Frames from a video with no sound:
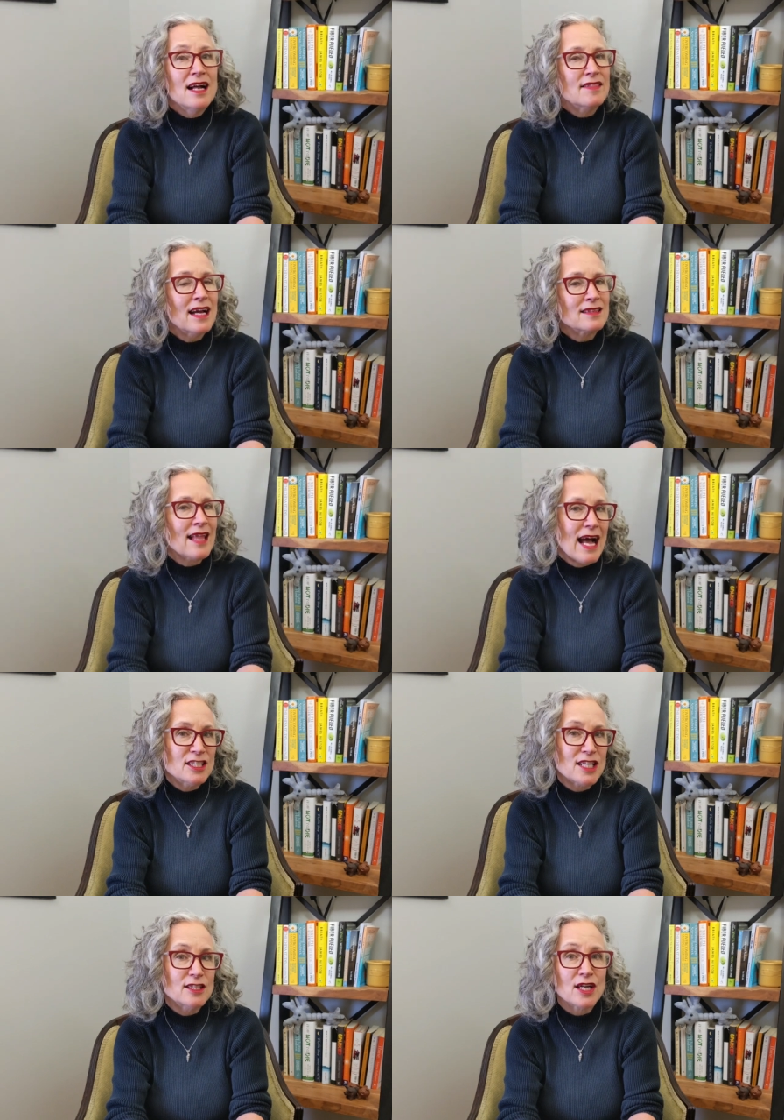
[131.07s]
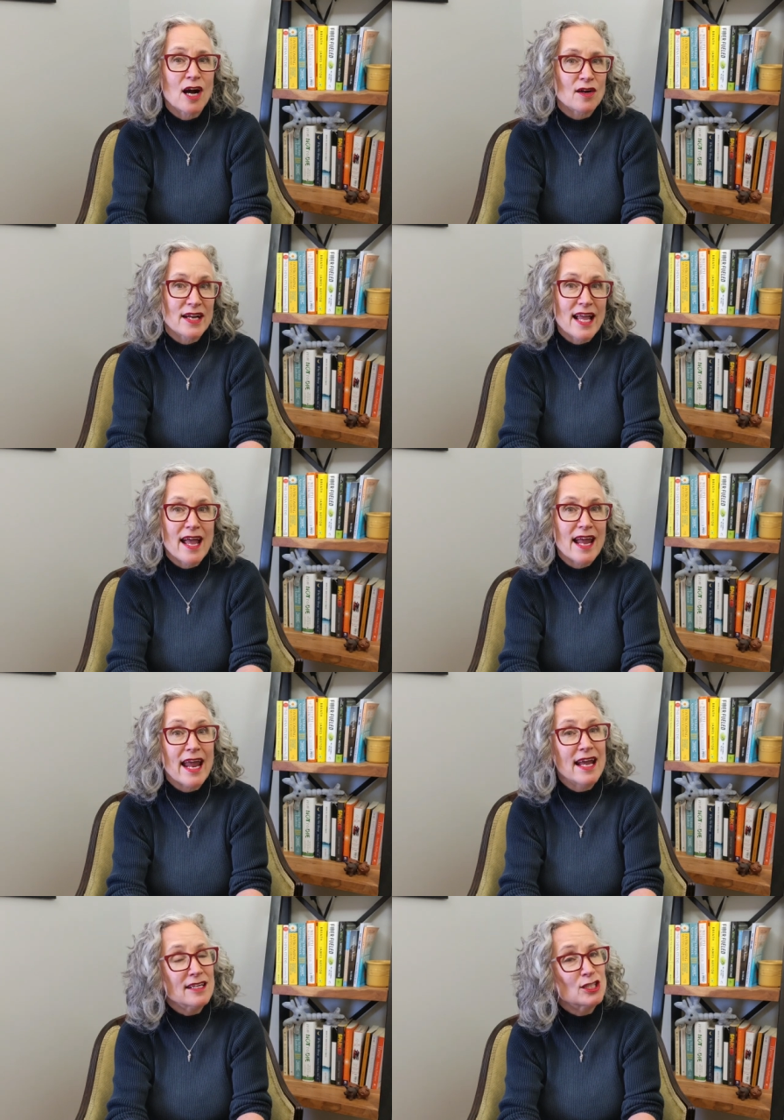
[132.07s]
that latch onto RNA
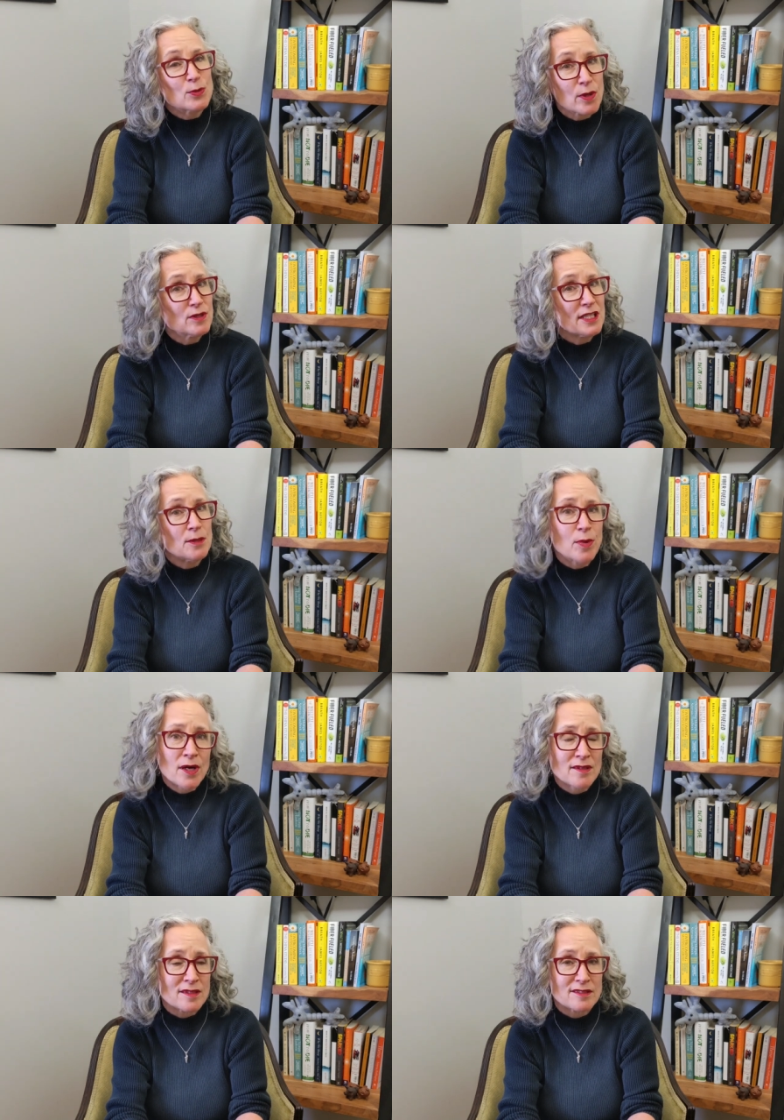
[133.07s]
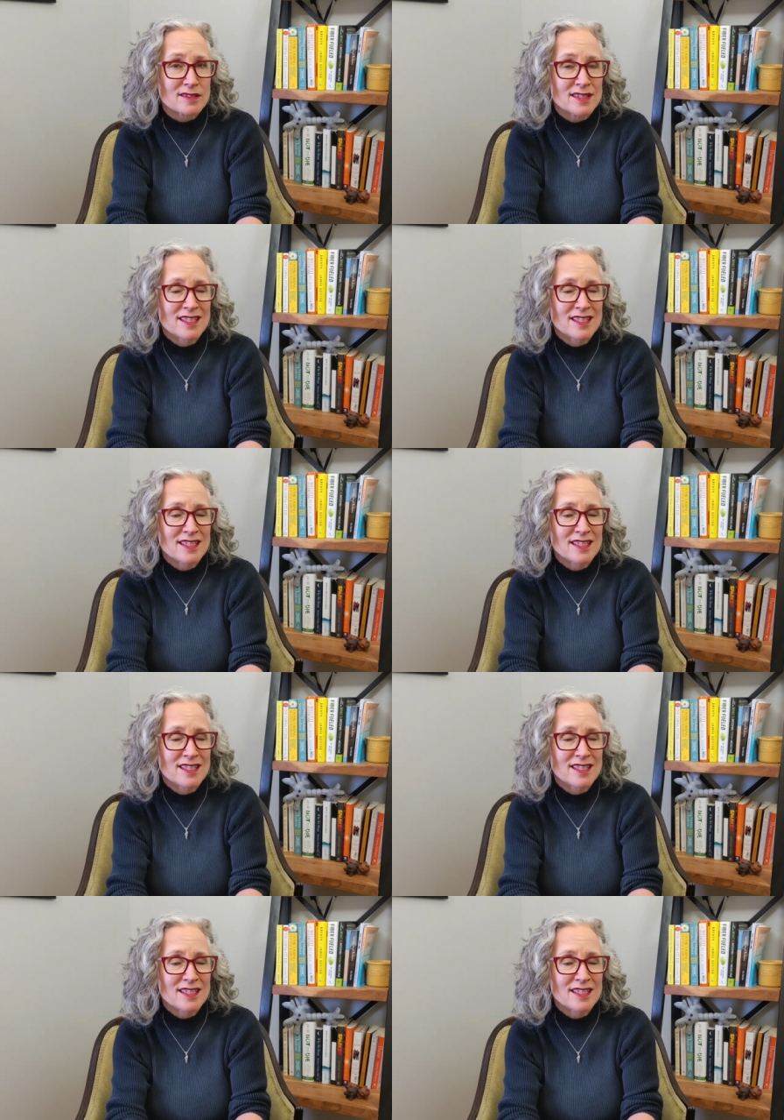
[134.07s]
and its protein partners.